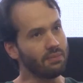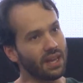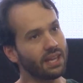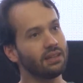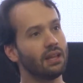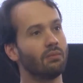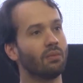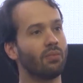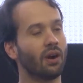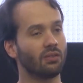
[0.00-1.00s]
and making
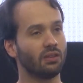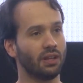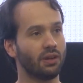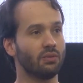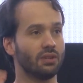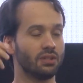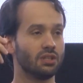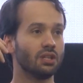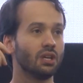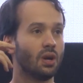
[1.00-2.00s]
them part of the
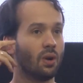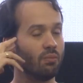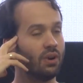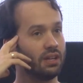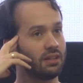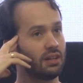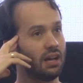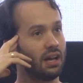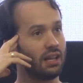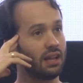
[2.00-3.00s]
language.
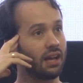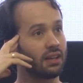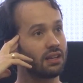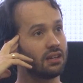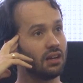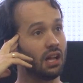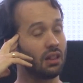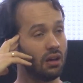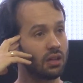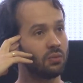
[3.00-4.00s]
But I like
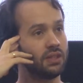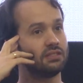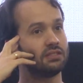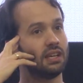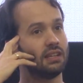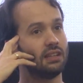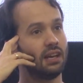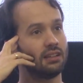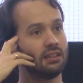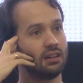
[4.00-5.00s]
a lot when you said
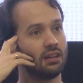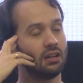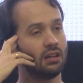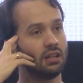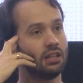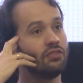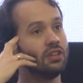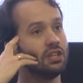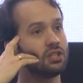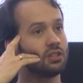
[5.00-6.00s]
that a
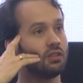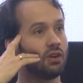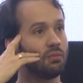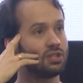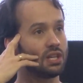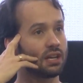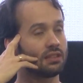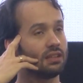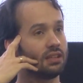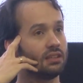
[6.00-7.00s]
definition of
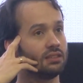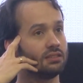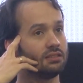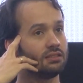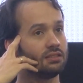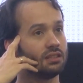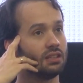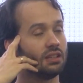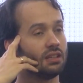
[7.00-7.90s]
object is